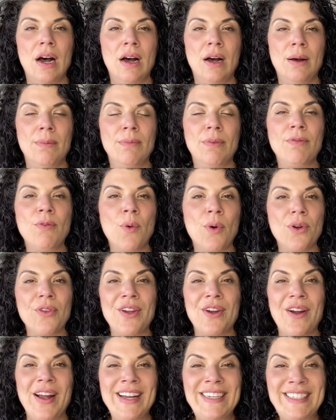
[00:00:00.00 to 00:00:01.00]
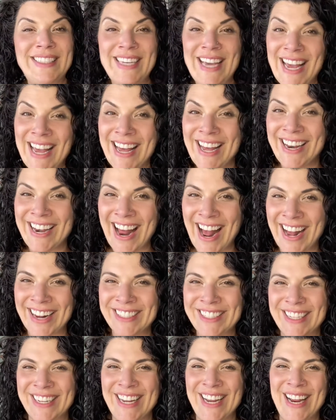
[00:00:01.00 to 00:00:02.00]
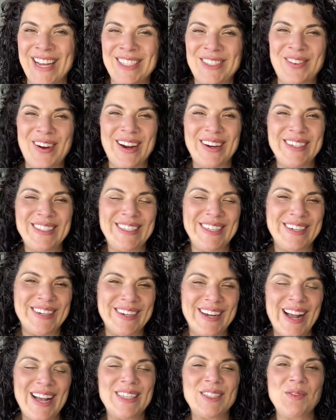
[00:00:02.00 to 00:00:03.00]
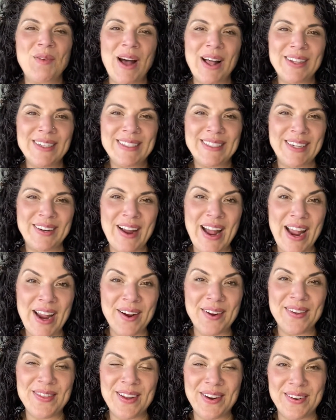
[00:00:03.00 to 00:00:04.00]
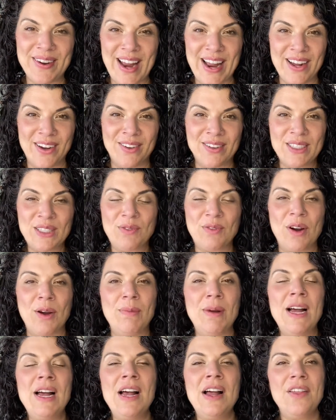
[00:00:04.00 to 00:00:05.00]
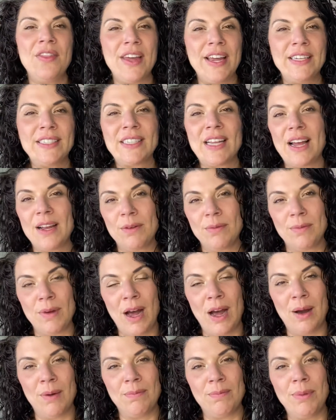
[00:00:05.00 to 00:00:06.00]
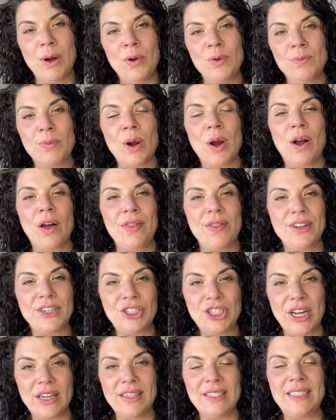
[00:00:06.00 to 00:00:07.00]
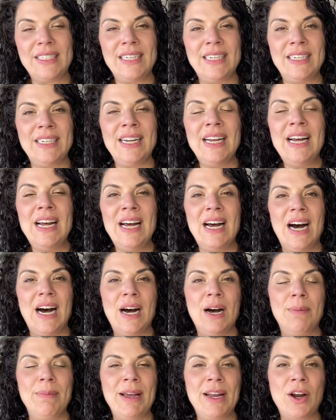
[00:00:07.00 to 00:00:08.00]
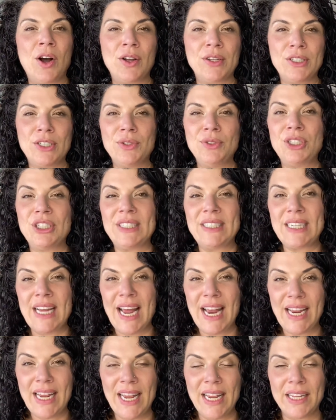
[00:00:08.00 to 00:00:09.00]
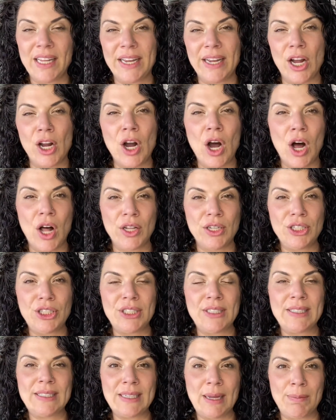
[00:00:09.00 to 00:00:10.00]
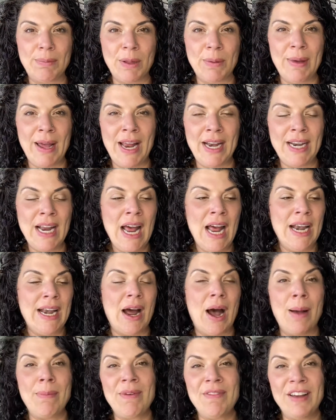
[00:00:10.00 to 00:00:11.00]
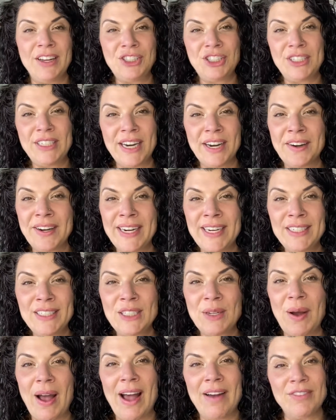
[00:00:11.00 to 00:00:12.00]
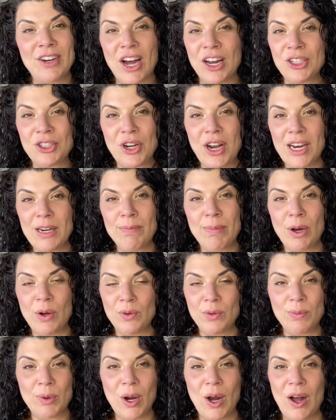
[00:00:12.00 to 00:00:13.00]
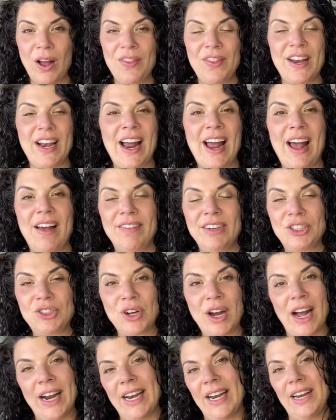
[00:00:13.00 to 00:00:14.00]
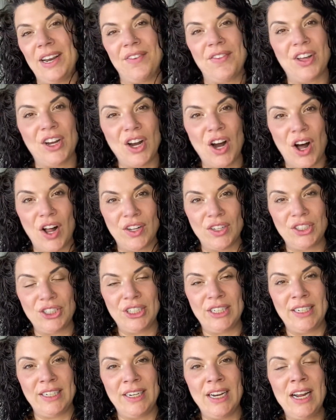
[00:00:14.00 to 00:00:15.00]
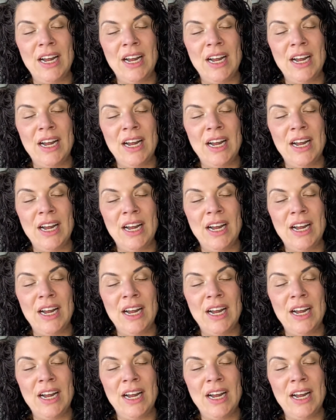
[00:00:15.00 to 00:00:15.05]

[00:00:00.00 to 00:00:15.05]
for their skin, actually, as well as their hair and their nails, from things like bone broth, gelatin, and also just taking like a collagen supplement. Now, I'm a vegetarian, so I have not tried bone broth, and I haven't tried any of the collagen